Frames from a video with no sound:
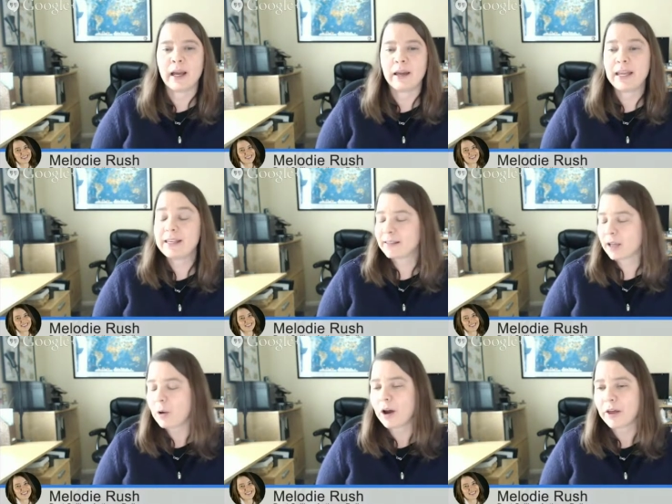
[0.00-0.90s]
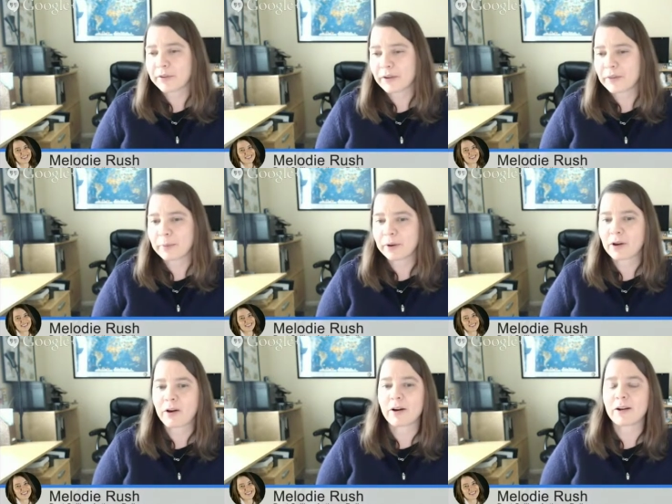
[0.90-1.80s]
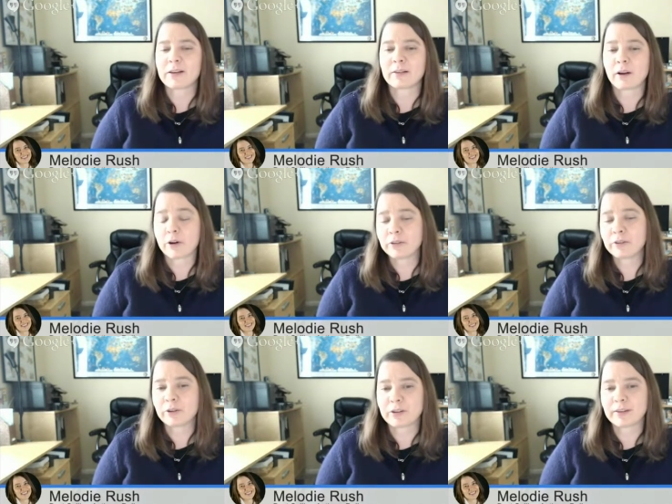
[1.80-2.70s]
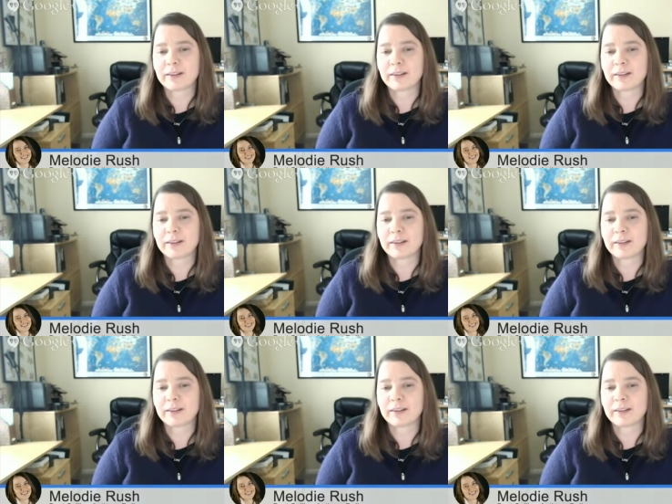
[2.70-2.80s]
he's the co-author on the book, Carl Stearns.